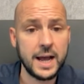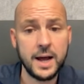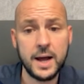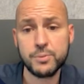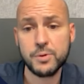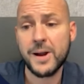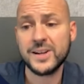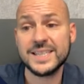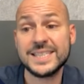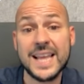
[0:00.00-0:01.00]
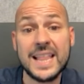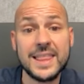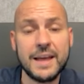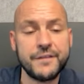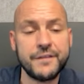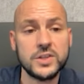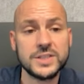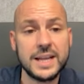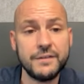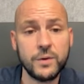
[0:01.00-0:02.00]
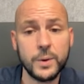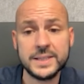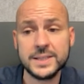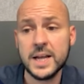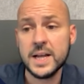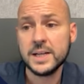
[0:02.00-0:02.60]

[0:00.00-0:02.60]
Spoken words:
and preparing to send their first invoice.